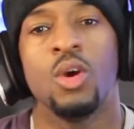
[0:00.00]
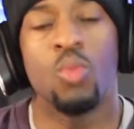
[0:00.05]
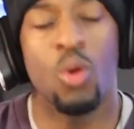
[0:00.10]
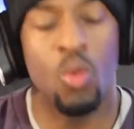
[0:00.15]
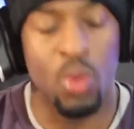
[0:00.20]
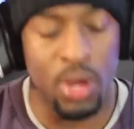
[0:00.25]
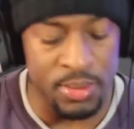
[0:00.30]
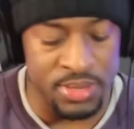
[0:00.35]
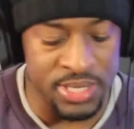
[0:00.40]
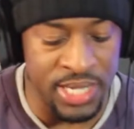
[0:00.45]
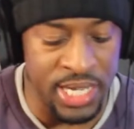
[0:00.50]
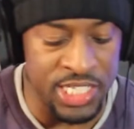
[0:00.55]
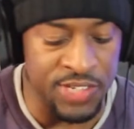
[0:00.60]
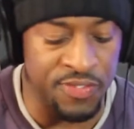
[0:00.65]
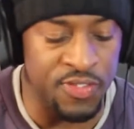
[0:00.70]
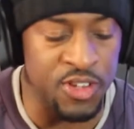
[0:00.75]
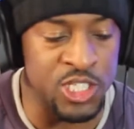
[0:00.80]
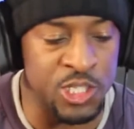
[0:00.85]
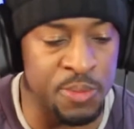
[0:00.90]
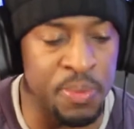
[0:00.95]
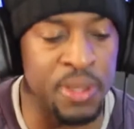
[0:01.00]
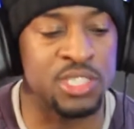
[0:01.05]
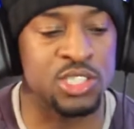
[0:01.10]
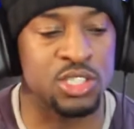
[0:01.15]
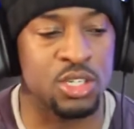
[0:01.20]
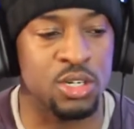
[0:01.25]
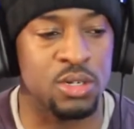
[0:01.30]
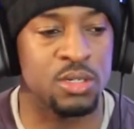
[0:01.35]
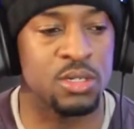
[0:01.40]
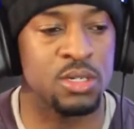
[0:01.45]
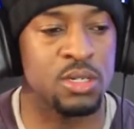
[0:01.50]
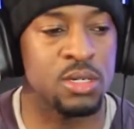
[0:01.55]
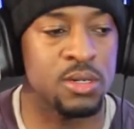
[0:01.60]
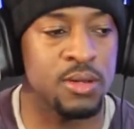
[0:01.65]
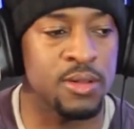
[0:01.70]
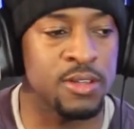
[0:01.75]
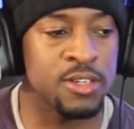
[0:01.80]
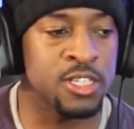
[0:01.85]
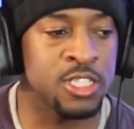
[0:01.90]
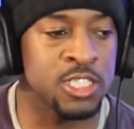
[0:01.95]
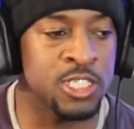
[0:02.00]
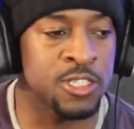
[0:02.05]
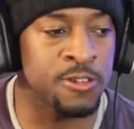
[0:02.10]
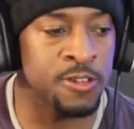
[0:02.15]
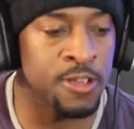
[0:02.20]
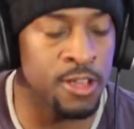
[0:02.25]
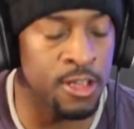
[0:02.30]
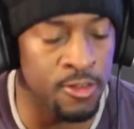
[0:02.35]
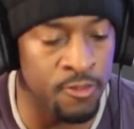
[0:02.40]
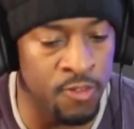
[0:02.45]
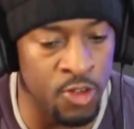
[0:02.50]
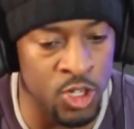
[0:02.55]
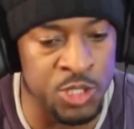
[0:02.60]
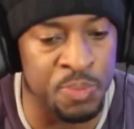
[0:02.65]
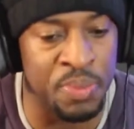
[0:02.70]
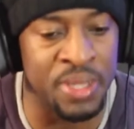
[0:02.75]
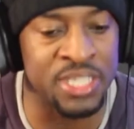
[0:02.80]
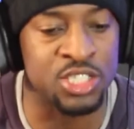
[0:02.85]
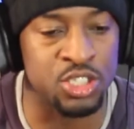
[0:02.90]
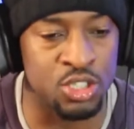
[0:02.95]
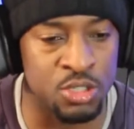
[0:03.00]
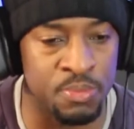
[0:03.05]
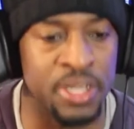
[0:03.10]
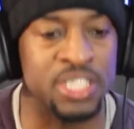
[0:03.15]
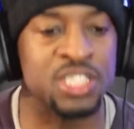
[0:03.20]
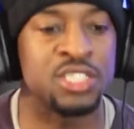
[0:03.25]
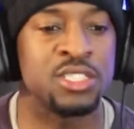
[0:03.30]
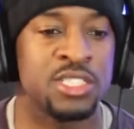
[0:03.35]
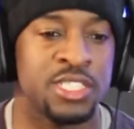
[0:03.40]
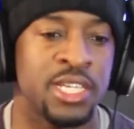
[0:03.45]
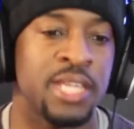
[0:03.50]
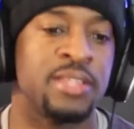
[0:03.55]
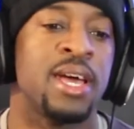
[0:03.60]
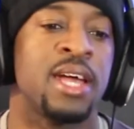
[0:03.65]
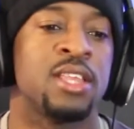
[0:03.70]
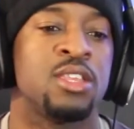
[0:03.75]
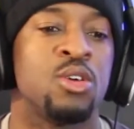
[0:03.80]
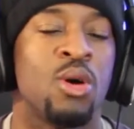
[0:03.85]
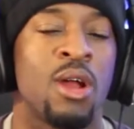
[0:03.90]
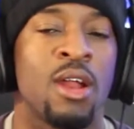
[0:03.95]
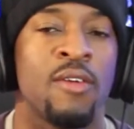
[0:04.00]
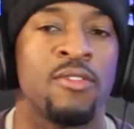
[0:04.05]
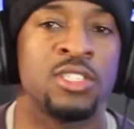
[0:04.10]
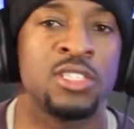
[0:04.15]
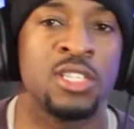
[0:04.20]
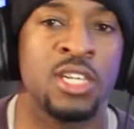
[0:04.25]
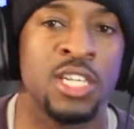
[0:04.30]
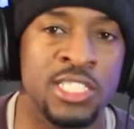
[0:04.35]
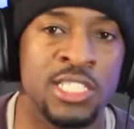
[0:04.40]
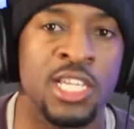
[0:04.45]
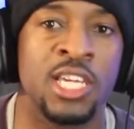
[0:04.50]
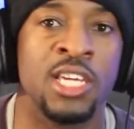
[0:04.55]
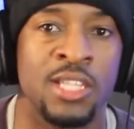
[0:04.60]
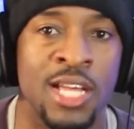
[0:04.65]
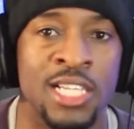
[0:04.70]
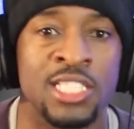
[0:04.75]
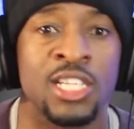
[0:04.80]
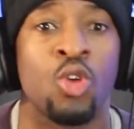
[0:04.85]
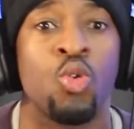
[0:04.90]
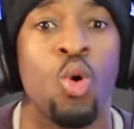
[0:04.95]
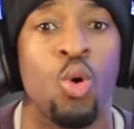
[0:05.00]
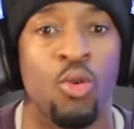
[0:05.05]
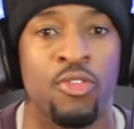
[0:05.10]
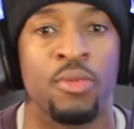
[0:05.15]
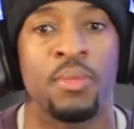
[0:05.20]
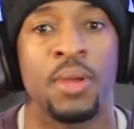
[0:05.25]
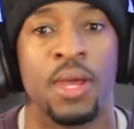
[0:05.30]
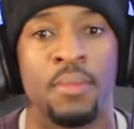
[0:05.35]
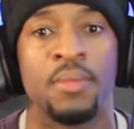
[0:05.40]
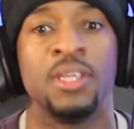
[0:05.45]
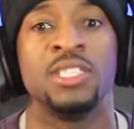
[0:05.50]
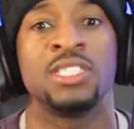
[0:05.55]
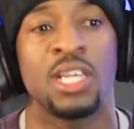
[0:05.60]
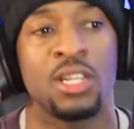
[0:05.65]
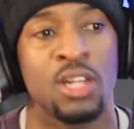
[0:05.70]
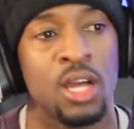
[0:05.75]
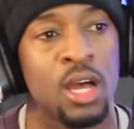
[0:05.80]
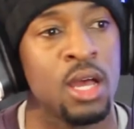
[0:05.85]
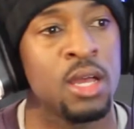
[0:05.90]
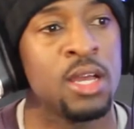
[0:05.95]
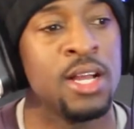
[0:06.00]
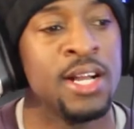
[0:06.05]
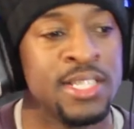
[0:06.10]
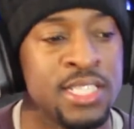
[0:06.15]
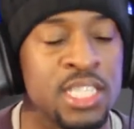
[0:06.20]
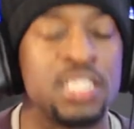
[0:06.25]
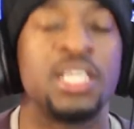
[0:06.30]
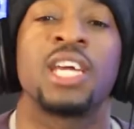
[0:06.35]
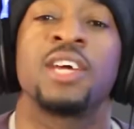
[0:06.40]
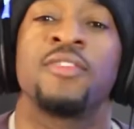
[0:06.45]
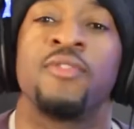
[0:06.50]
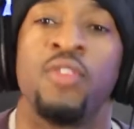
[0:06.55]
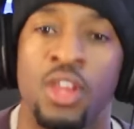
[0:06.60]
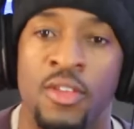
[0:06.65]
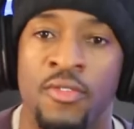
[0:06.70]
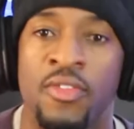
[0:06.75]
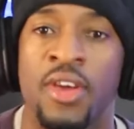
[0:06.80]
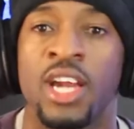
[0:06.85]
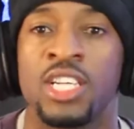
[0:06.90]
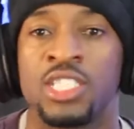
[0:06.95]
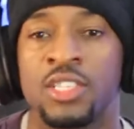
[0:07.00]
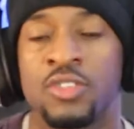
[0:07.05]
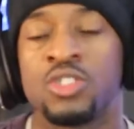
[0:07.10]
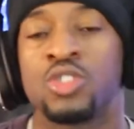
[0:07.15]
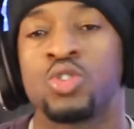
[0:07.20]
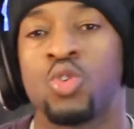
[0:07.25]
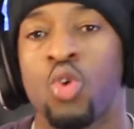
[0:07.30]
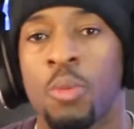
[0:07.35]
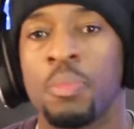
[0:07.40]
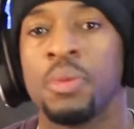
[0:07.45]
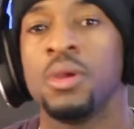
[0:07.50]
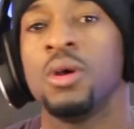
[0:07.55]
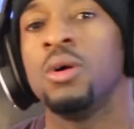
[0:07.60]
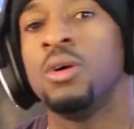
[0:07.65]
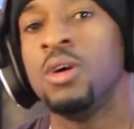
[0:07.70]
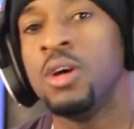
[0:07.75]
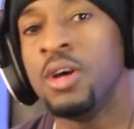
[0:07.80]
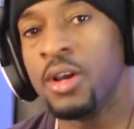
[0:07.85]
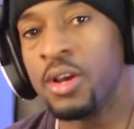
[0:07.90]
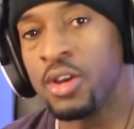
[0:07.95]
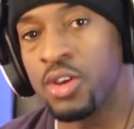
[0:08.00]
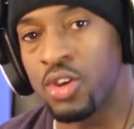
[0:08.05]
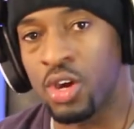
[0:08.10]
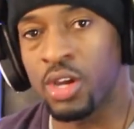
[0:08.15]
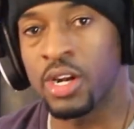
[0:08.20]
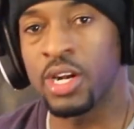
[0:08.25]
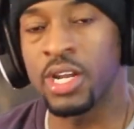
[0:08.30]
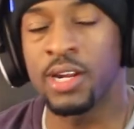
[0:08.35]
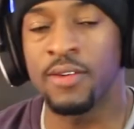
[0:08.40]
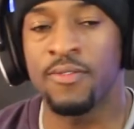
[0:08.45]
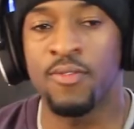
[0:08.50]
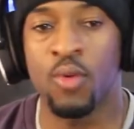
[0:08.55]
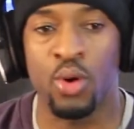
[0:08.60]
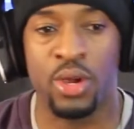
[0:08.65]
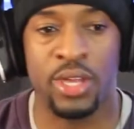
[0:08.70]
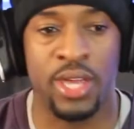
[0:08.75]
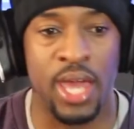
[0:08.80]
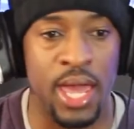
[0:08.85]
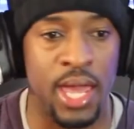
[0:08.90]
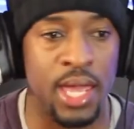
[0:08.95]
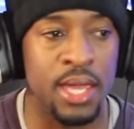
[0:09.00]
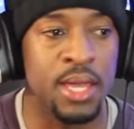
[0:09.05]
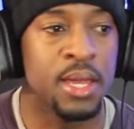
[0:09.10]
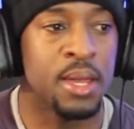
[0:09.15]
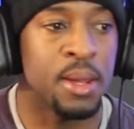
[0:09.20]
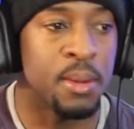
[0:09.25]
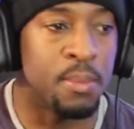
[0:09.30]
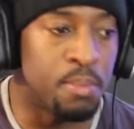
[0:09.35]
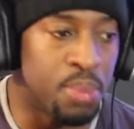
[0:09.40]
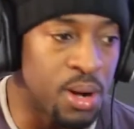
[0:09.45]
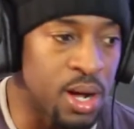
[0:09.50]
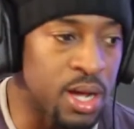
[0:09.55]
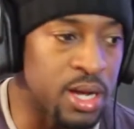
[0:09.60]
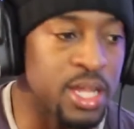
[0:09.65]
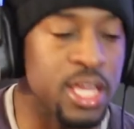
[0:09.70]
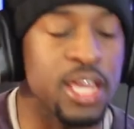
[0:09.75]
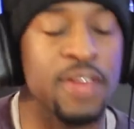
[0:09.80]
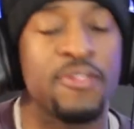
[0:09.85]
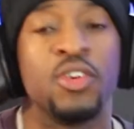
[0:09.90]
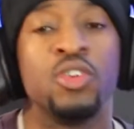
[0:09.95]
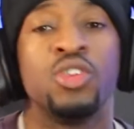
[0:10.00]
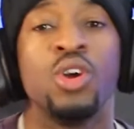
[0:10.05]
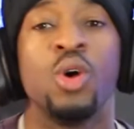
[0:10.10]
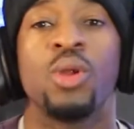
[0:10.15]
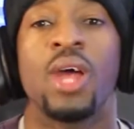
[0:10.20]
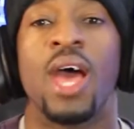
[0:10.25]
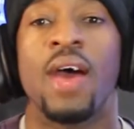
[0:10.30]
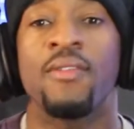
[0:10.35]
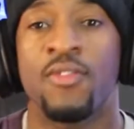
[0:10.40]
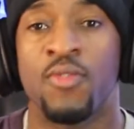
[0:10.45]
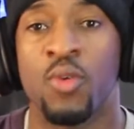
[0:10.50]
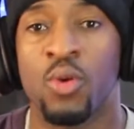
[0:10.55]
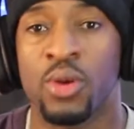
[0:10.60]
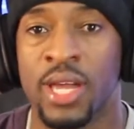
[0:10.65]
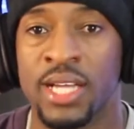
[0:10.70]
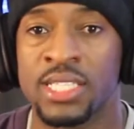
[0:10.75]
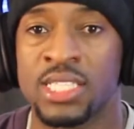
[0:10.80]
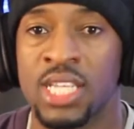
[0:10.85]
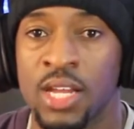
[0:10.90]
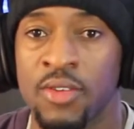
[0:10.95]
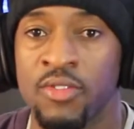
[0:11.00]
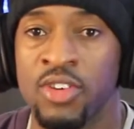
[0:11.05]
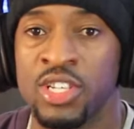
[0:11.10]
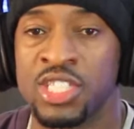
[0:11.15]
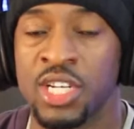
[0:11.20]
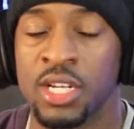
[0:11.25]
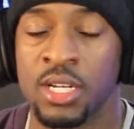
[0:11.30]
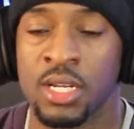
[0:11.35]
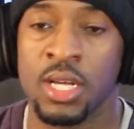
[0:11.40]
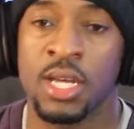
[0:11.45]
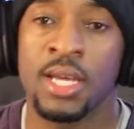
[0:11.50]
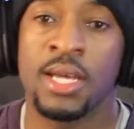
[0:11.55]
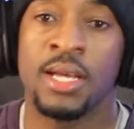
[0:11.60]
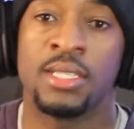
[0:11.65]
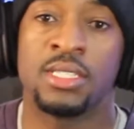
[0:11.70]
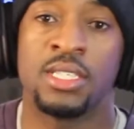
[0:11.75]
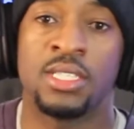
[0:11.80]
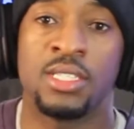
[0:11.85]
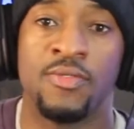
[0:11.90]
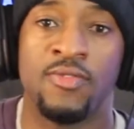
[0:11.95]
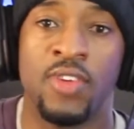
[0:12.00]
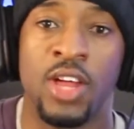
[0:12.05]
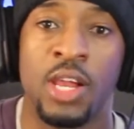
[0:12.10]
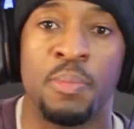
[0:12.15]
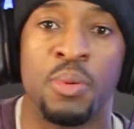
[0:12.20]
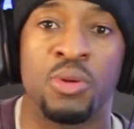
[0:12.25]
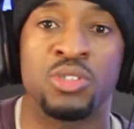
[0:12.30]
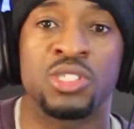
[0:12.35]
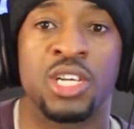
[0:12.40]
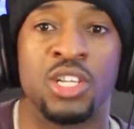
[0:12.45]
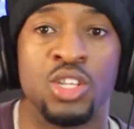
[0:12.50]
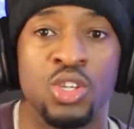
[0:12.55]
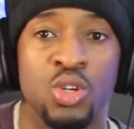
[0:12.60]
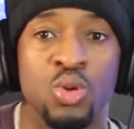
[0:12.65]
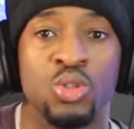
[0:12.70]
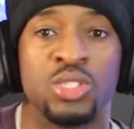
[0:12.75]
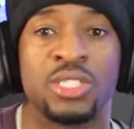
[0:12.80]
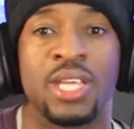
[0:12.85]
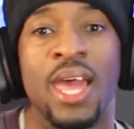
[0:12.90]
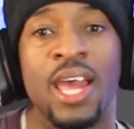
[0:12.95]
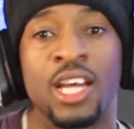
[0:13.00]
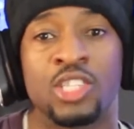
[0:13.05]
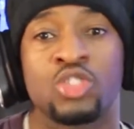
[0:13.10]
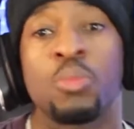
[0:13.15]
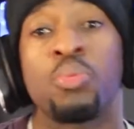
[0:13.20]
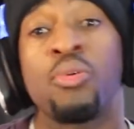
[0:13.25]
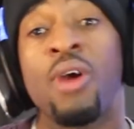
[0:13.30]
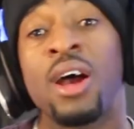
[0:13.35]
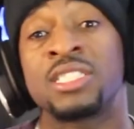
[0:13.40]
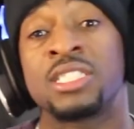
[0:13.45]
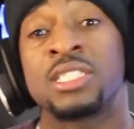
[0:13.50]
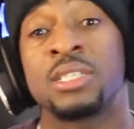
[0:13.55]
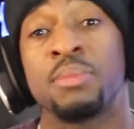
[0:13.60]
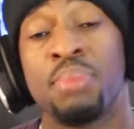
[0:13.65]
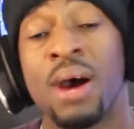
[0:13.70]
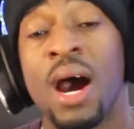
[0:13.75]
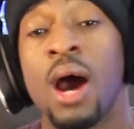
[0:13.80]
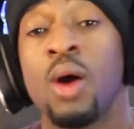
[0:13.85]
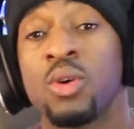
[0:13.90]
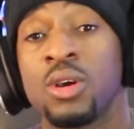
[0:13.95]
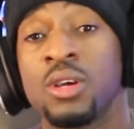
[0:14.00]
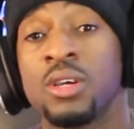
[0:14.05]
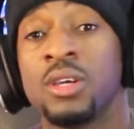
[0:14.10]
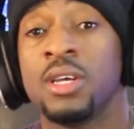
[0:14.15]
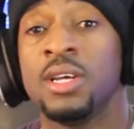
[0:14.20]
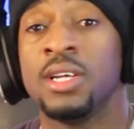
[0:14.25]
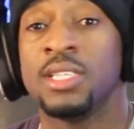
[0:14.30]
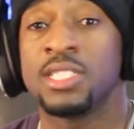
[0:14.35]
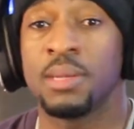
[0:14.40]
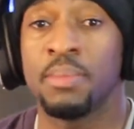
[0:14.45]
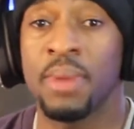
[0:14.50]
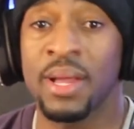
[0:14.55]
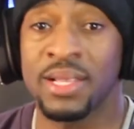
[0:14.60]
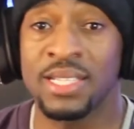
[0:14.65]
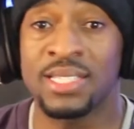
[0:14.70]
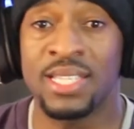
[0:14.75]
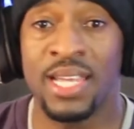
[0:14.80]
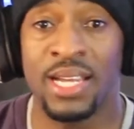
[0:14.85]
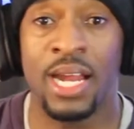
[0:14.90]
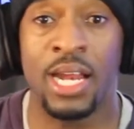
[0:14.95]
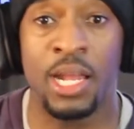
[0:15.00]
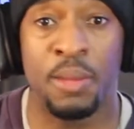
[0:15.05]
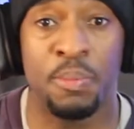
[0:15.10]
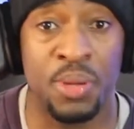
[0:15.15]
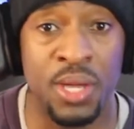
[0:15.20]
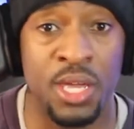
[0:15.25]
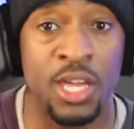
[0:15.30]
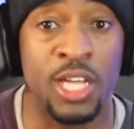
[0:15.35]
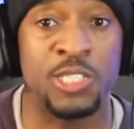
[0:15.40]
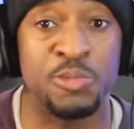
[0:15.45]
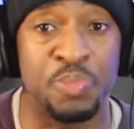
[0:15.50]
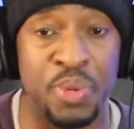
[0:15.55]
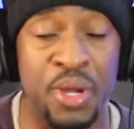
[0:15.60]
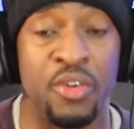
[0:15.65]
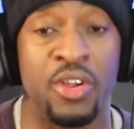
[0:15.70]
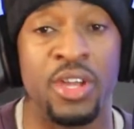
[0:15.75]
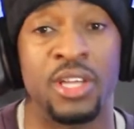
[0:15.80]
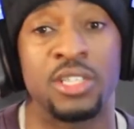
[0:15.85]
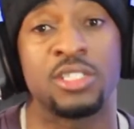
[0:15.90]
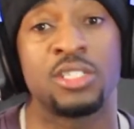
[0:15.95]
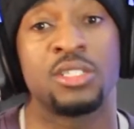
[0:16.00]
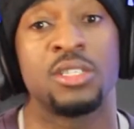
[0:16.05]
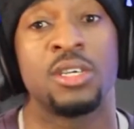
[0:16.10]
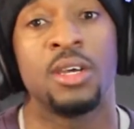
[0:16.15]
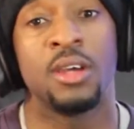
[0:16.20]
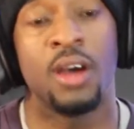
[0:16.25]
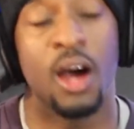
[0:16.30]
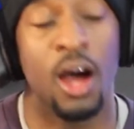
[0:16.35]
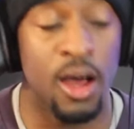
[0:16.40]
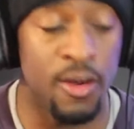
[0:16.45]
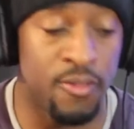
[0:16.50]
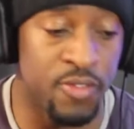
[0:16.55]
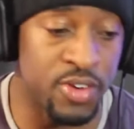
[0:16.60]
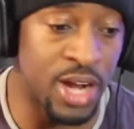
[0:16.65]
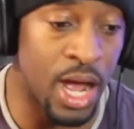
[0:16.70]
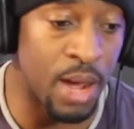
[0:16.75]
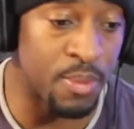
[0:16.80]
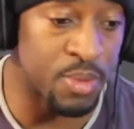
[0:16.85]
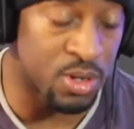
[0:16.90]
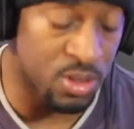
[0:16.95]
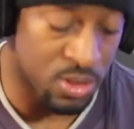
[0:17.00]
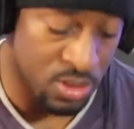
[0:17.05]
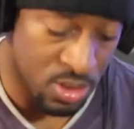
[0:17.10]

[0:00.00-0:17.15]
Well, what I'm saying is Phil Spencer said that though out of his that's a quote from him. He said to take full advantage of the Scorpio, you're gonna need a 4K. But if you don't have a 4K television, the developers can use the extra processing power to make the 1080p experience phenomenal.